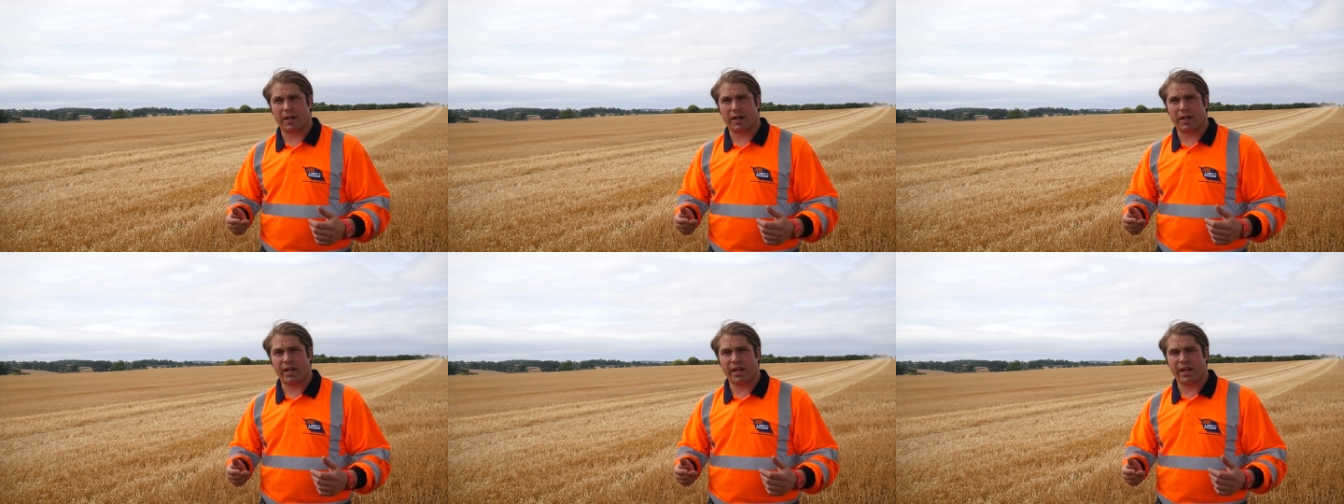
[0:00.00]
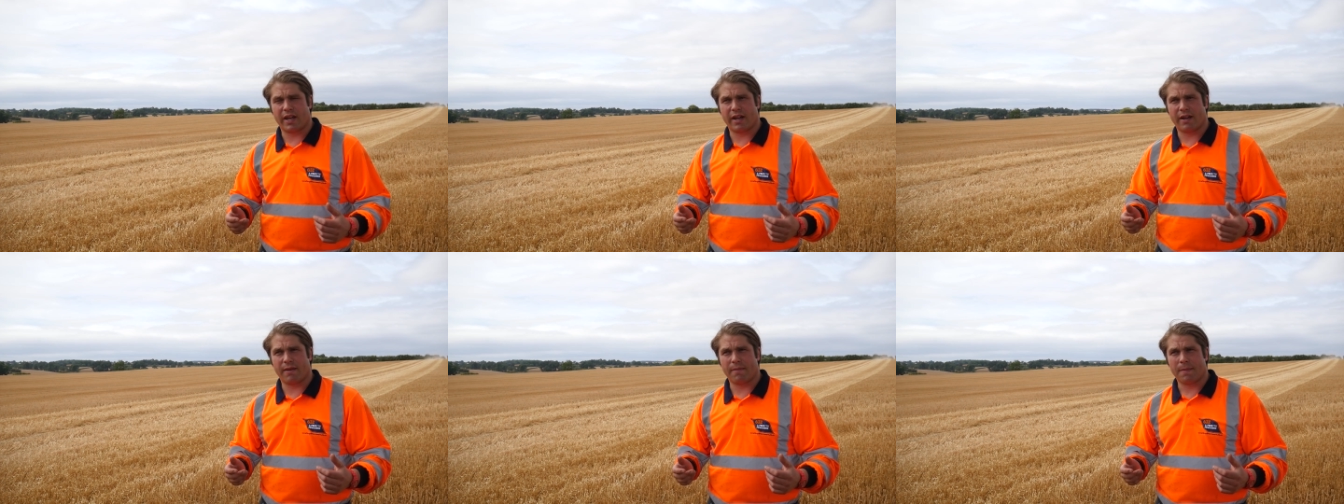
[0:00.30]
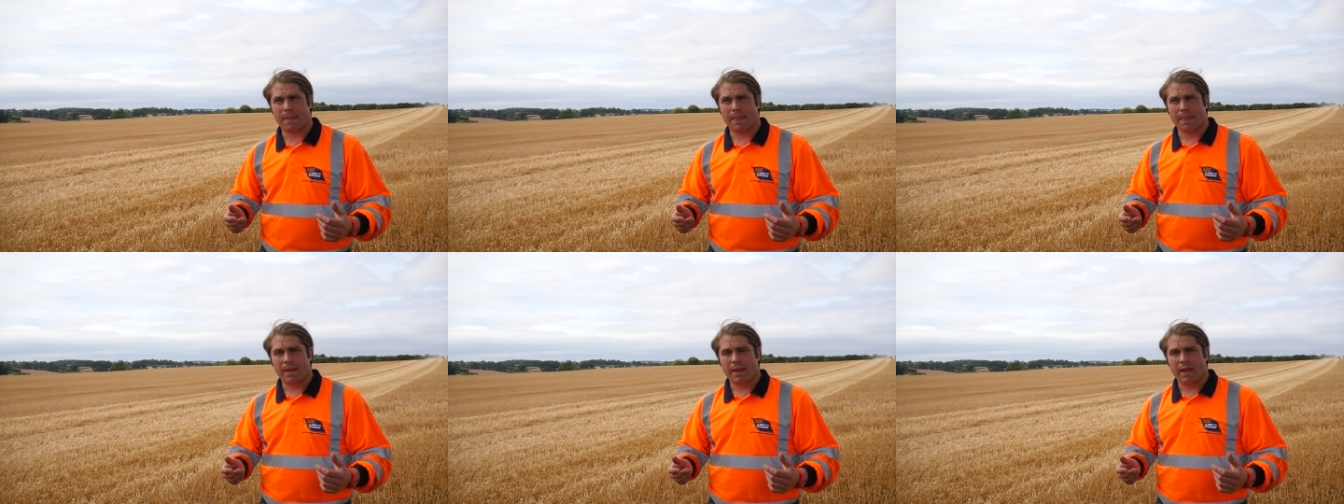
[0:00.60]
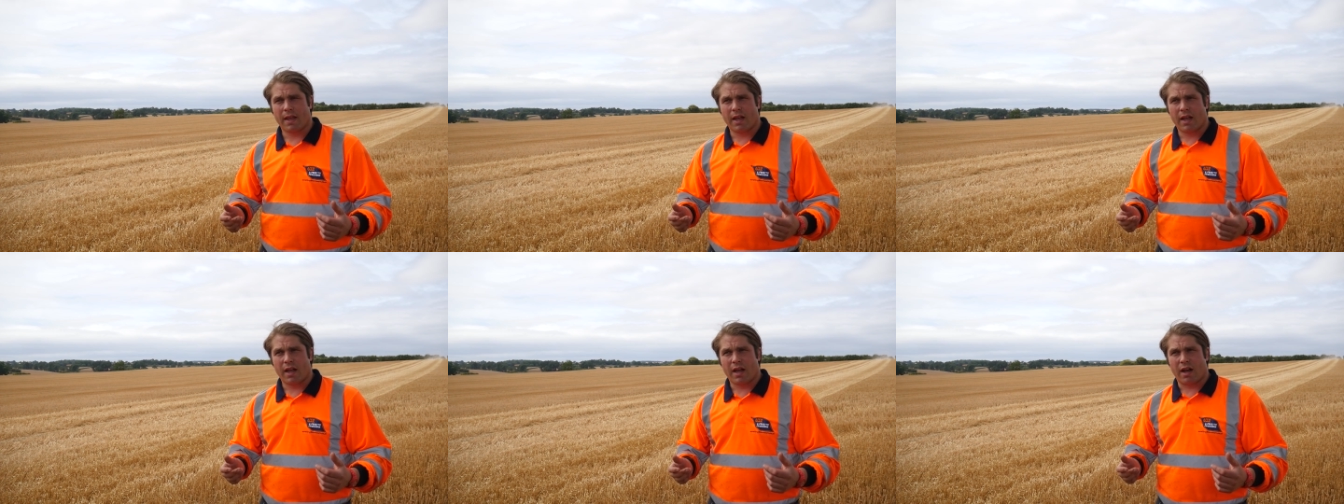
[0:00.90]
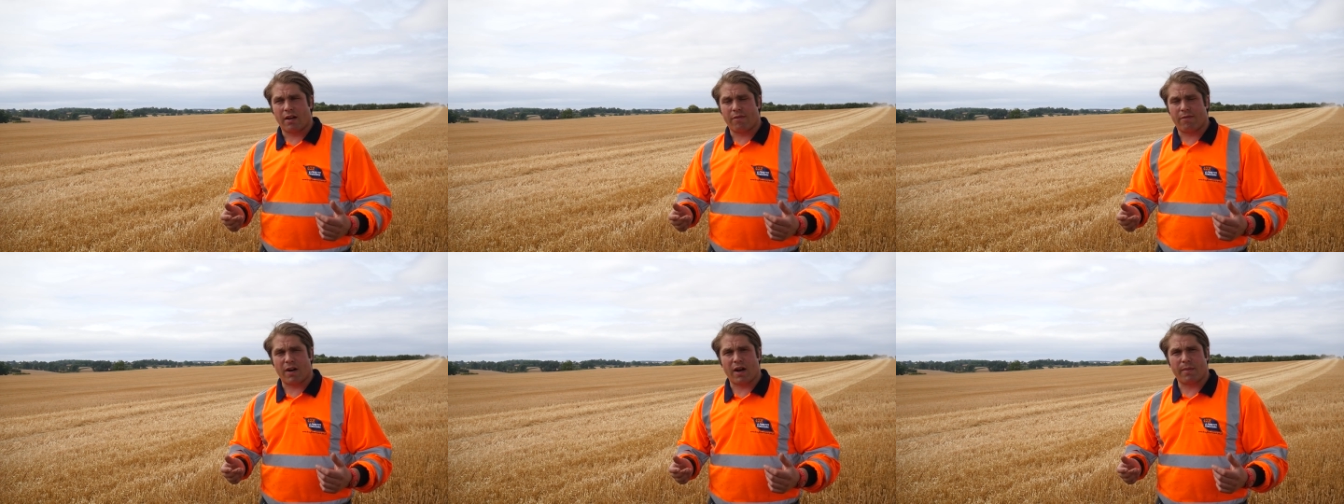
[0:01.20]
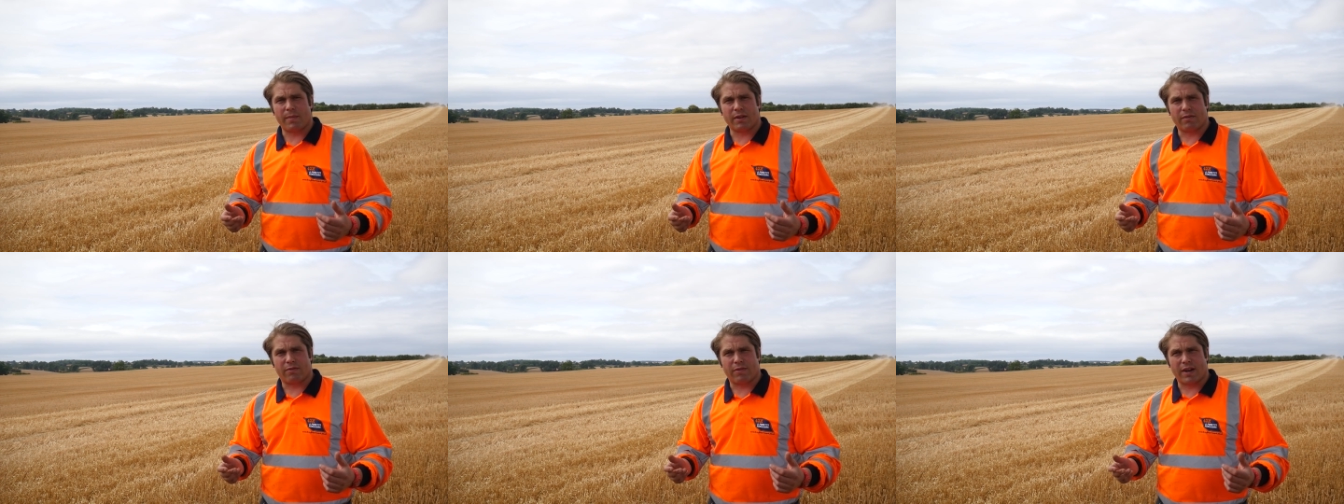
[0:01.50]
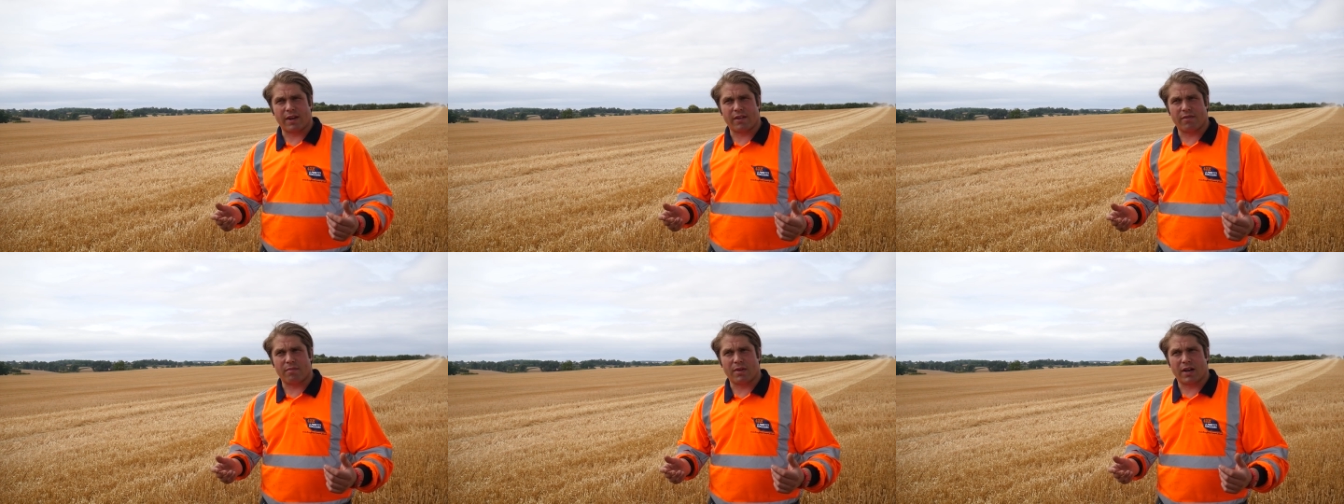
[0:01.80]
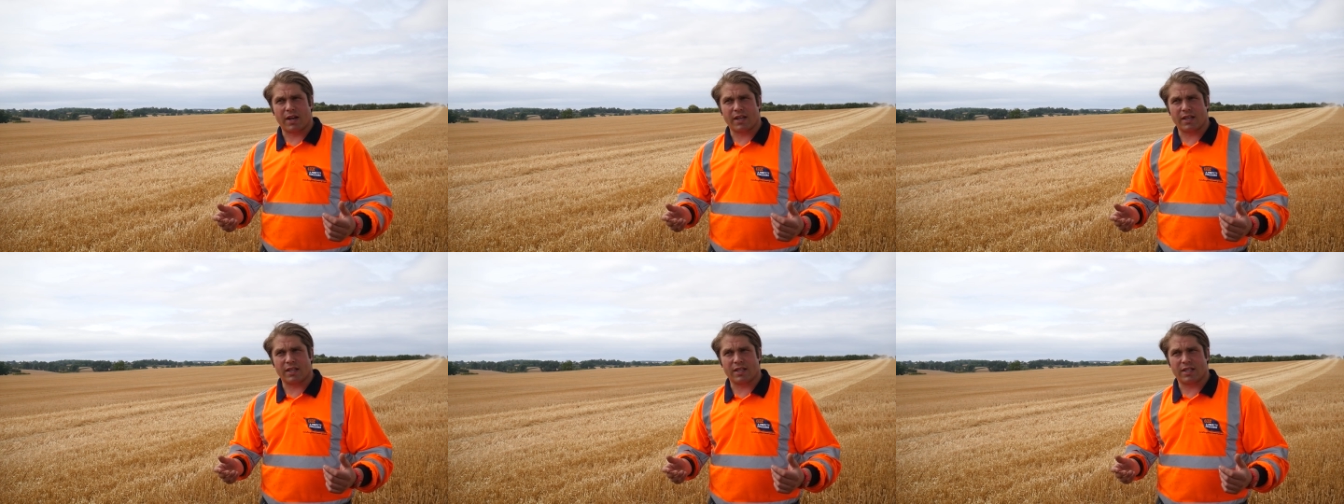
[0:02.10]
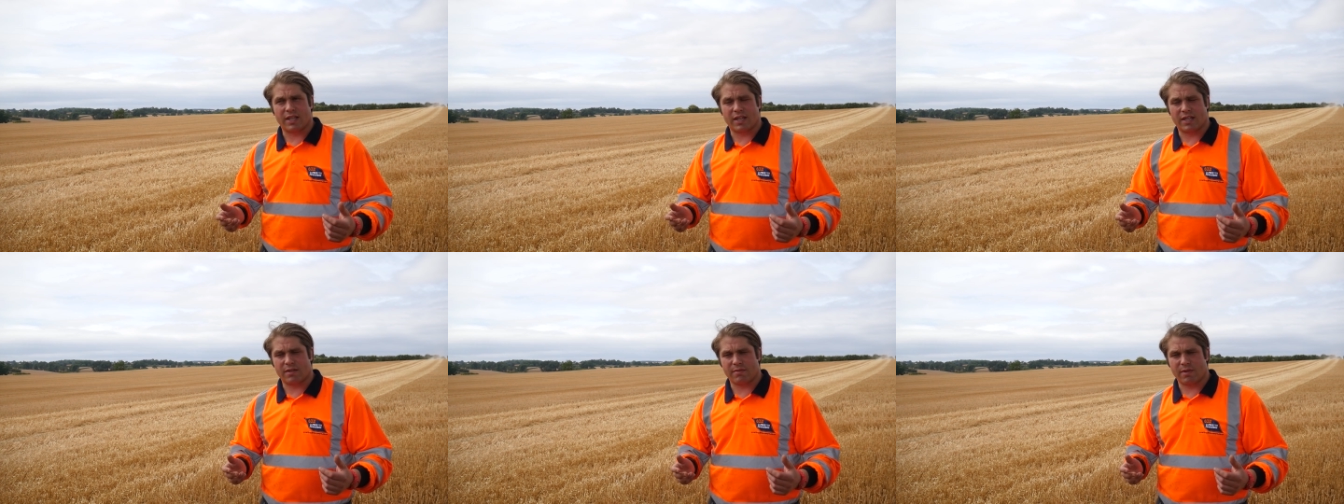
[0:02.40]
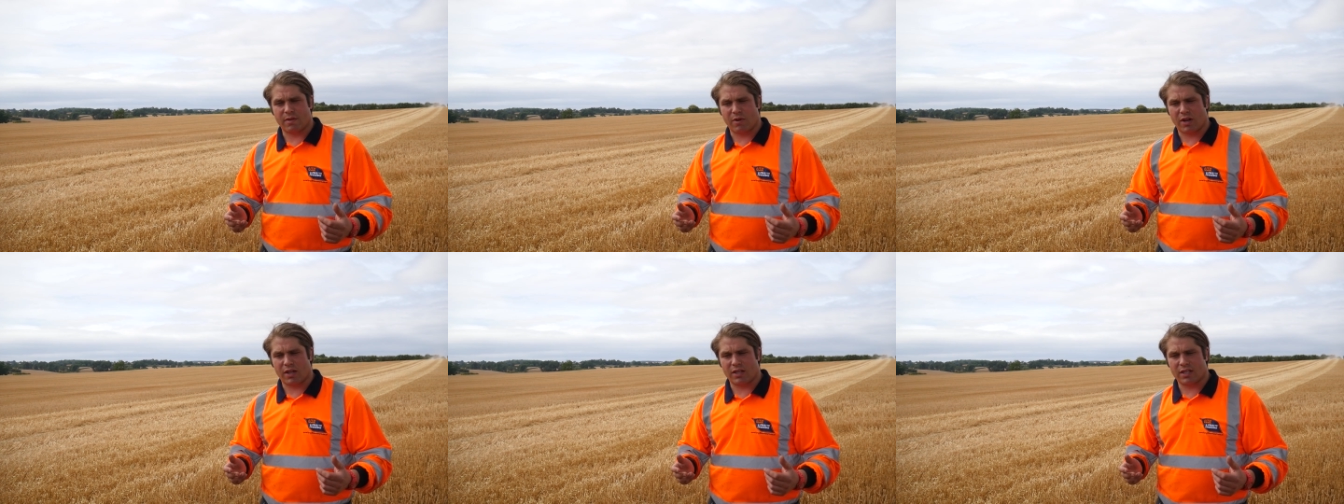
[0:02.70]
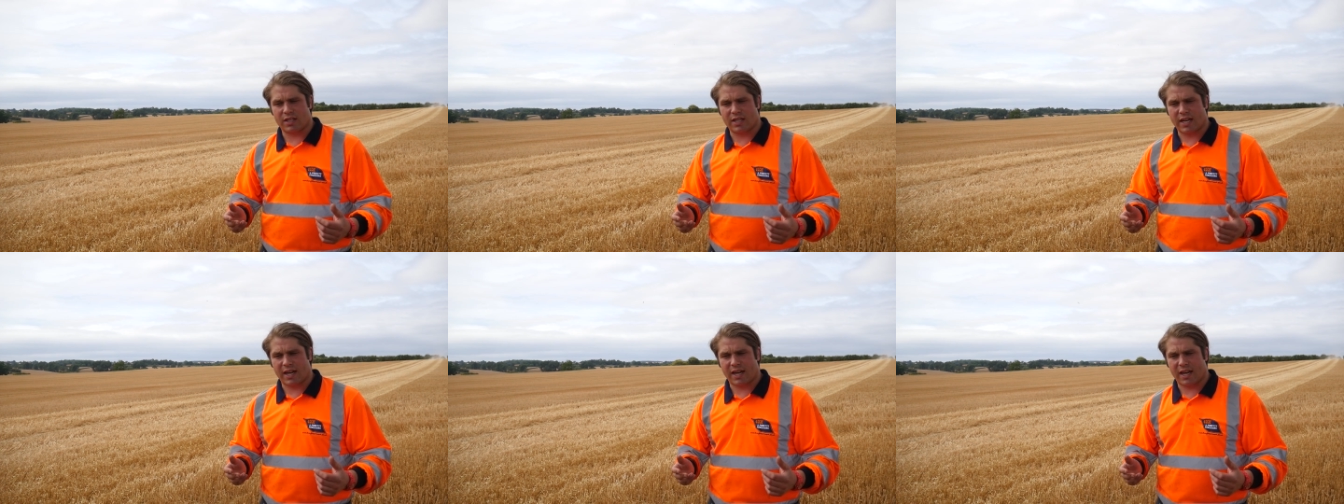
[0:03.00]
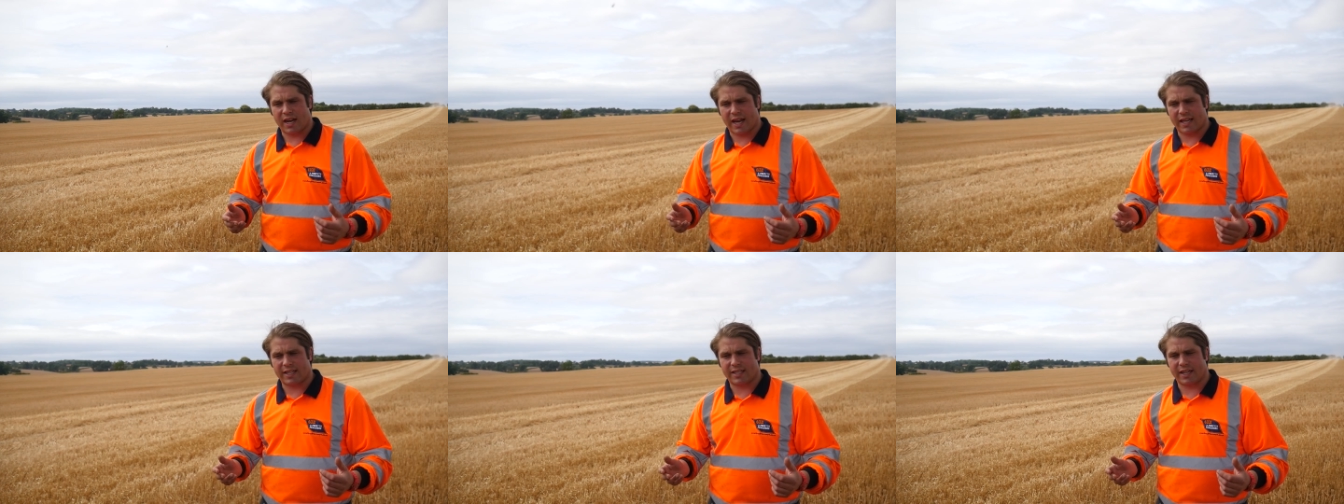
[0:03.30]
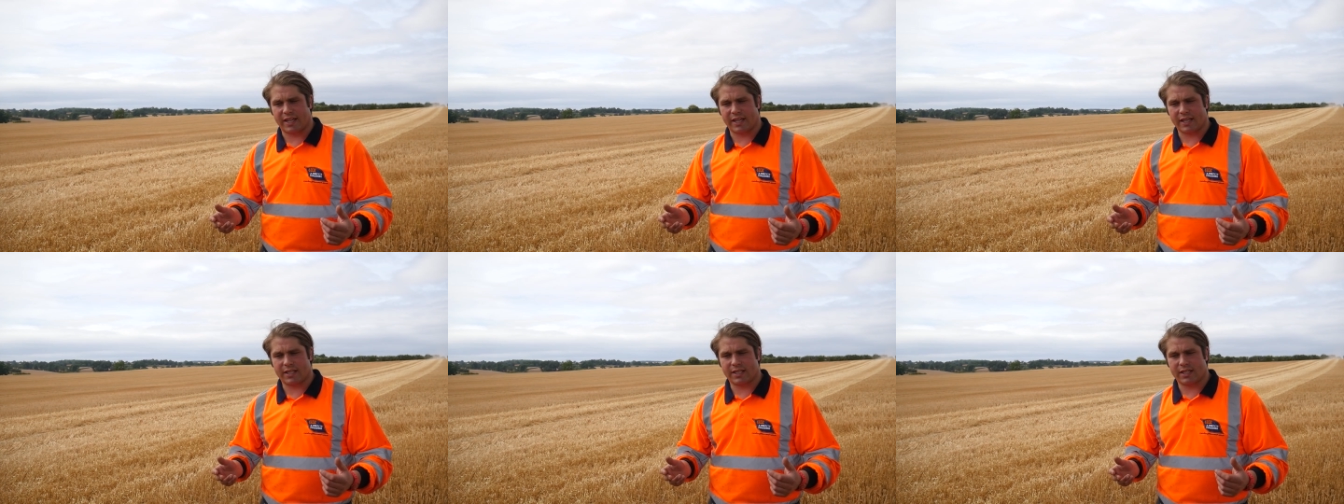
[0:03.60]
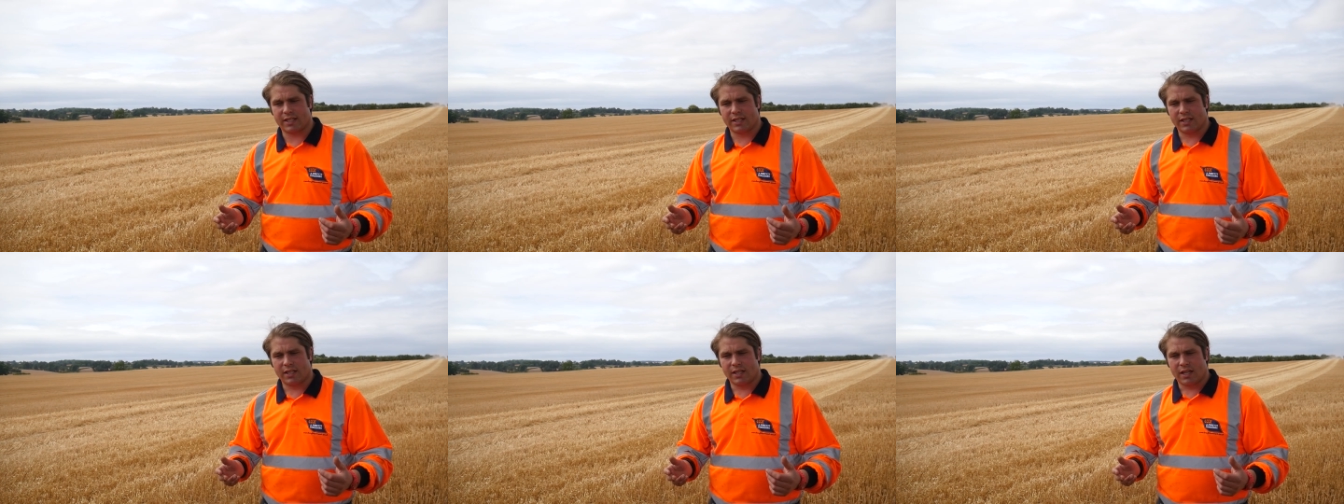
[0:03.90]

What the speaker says: a farming friend of mine said to me once down in Essex,